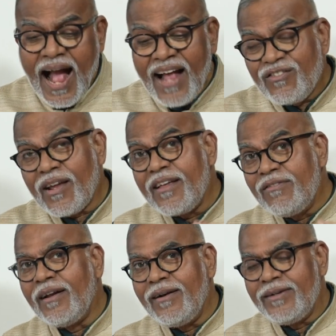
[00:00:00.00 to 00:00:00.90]
As a
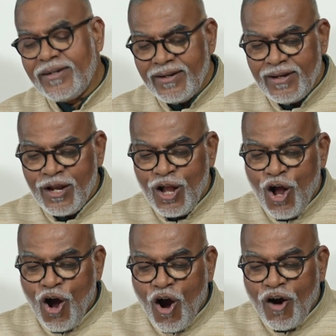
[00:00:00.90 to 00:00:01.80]
result
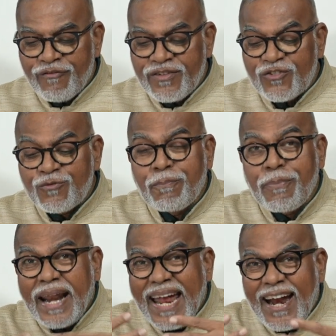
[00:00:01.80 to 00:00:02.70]
of the
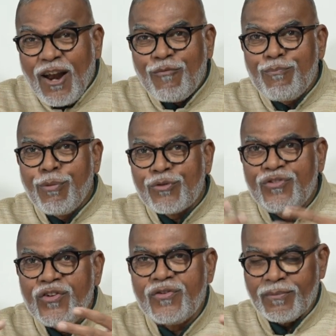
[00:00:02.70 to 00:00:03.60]
spread of
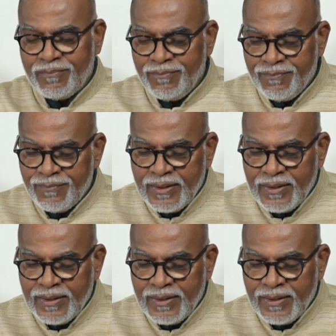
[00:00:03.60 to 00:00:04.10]
Buddhism,